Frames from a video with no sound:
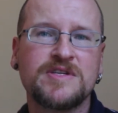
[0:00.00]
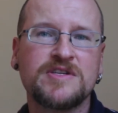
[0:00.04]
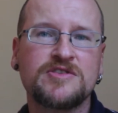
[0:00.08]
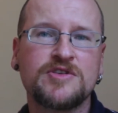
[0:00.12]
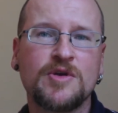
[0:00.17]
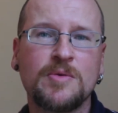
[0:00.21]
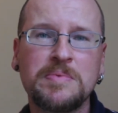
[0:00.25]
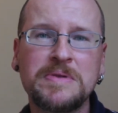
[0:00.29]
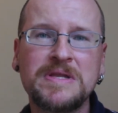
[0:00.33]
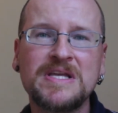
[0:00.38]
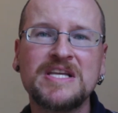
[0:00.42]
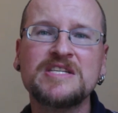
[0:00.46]
So
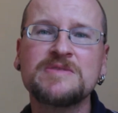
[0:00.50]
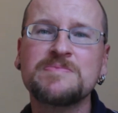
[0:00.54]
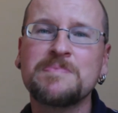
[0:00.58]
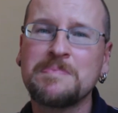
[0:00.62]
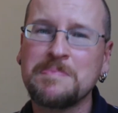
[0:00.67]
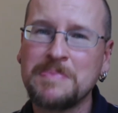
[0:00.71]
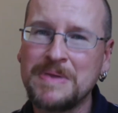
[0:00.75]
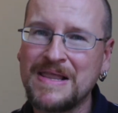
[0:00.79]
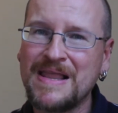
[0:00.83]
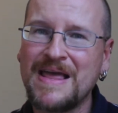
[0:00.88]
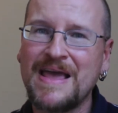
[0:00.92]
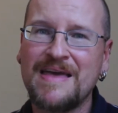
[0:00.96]
please
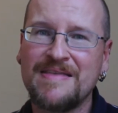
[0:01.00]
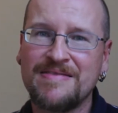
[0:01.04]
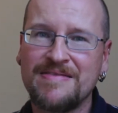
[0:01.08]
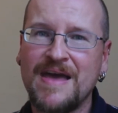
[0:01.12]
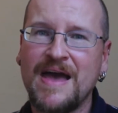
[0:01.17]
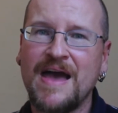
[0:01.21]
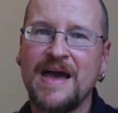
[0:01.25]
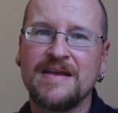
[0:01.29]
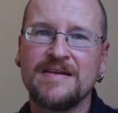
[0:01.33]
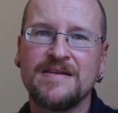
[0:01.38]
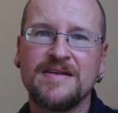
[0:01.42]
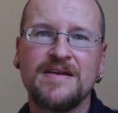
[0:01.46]
plan
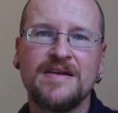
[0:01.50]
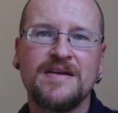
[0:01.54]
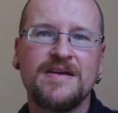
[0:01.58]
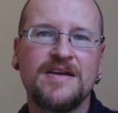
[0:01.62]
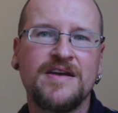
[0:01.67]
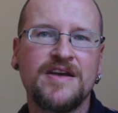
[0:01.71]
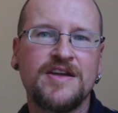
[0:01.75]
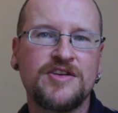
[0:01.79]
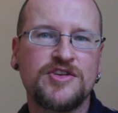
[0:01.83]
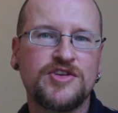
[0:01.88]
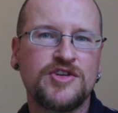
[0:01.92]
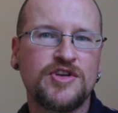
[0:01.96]
that
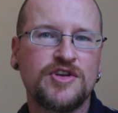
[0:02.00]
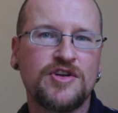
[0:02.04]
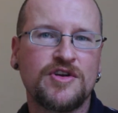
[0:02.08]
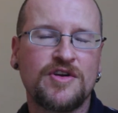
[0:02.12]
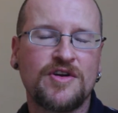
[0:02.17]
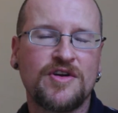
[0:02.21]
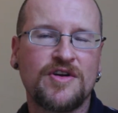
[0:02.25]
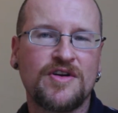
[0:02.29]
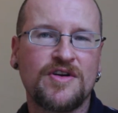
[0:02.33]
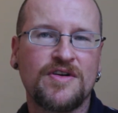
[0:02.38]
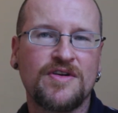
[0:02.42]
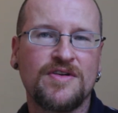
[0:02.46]
into your